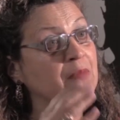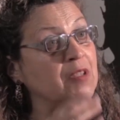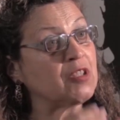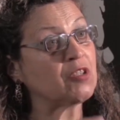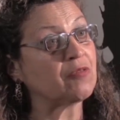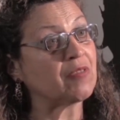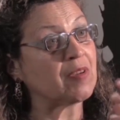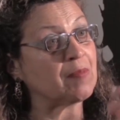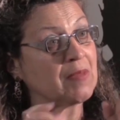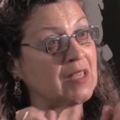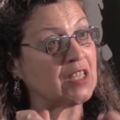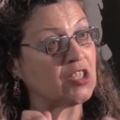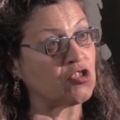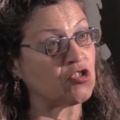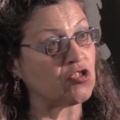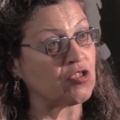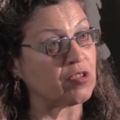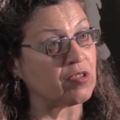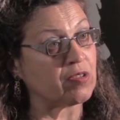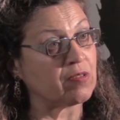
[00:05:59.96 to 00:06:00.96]
bit of a
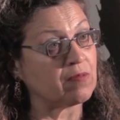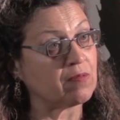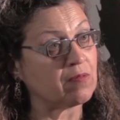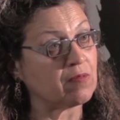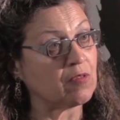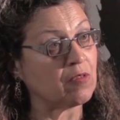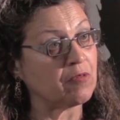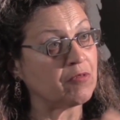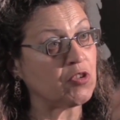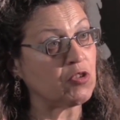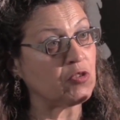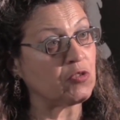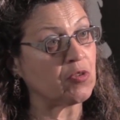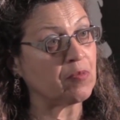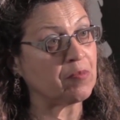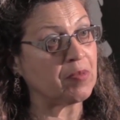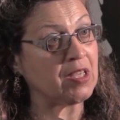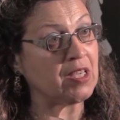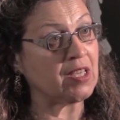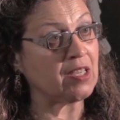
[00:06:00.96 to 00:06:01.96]
mixture of
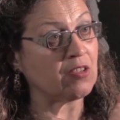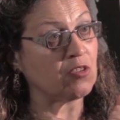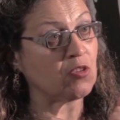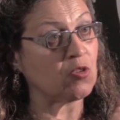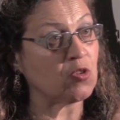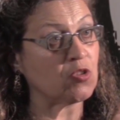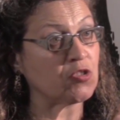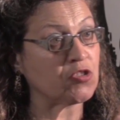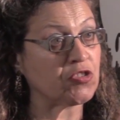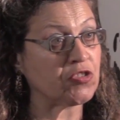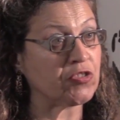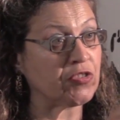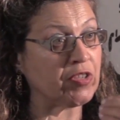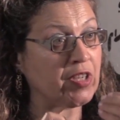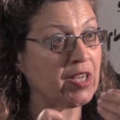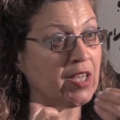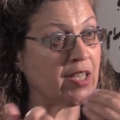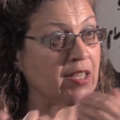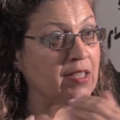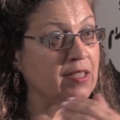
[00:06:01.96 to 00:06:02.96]
European culture
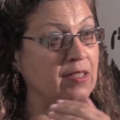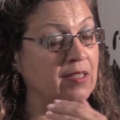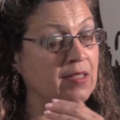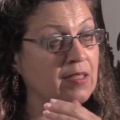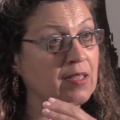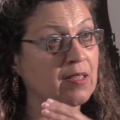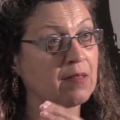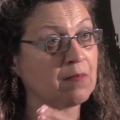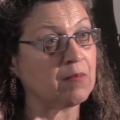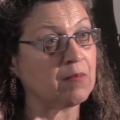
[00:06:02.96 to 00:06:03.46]
and a